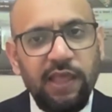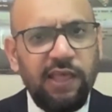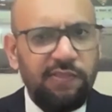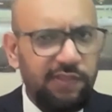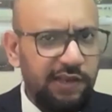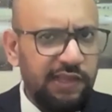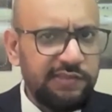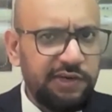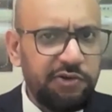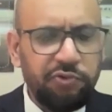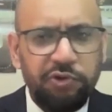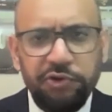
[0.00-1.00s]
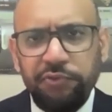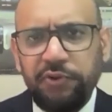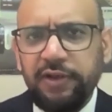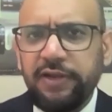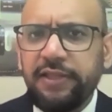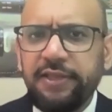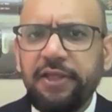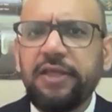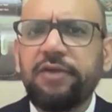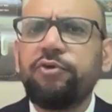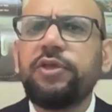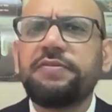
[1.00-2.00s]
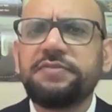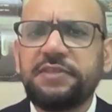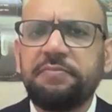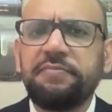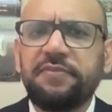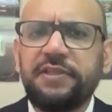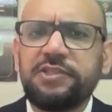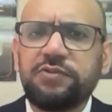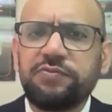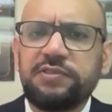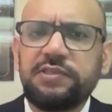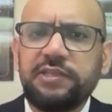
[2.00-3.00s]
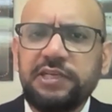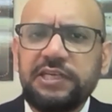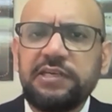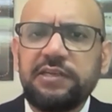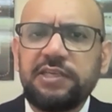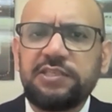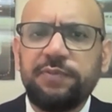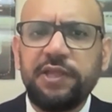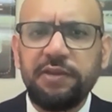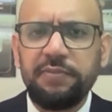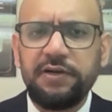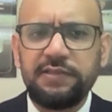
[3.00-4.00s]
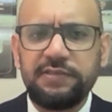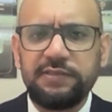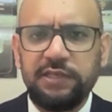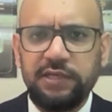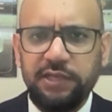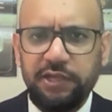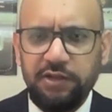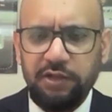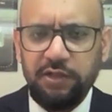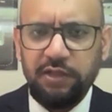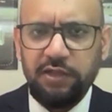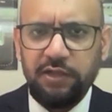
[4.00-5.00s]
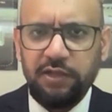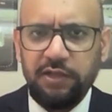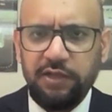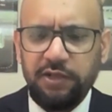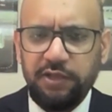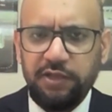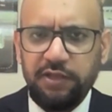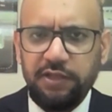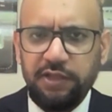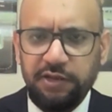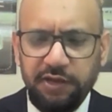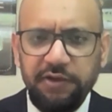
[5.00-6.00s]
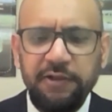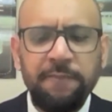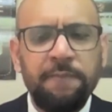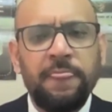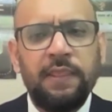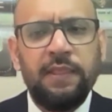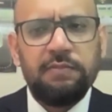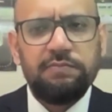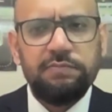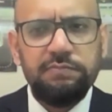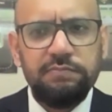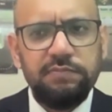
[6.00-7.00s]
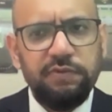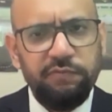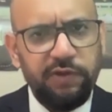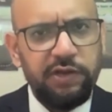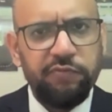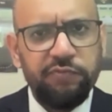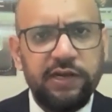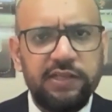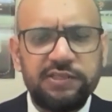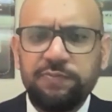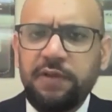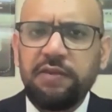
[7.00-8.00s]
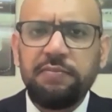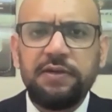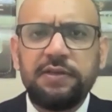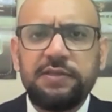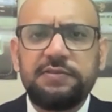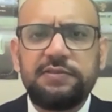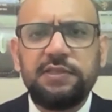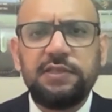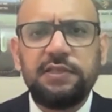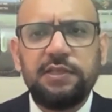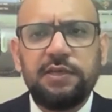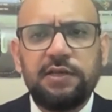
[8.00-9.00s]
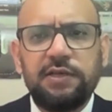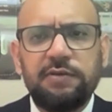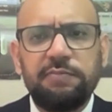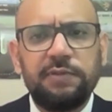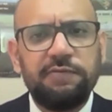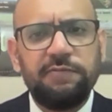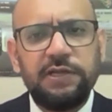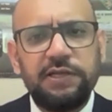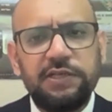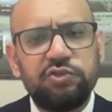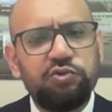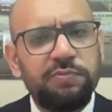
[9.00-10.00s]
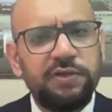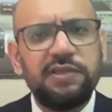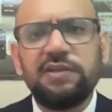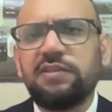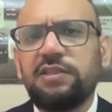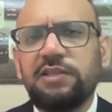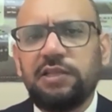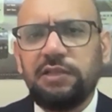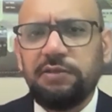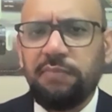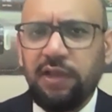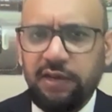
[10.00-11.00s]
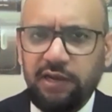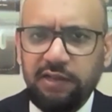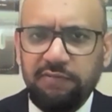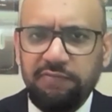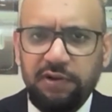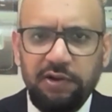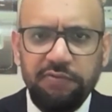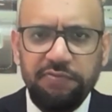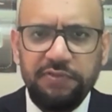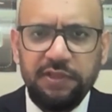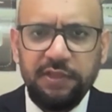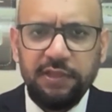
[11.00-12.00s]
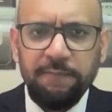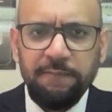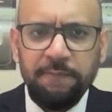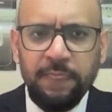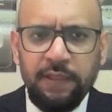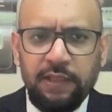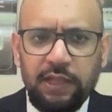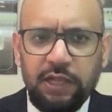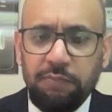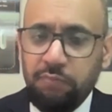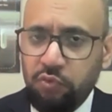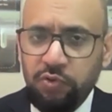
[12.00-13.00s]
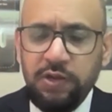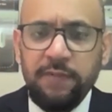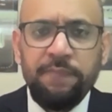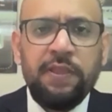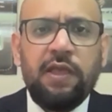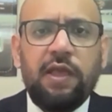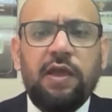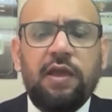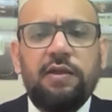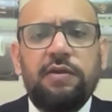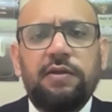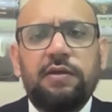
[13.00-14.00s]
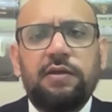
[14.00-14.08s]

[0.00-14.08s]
And then, as I told you earlier, we have some very sophisticated experiments in it. One of that experiment is to measure the magnetic field of the moon. And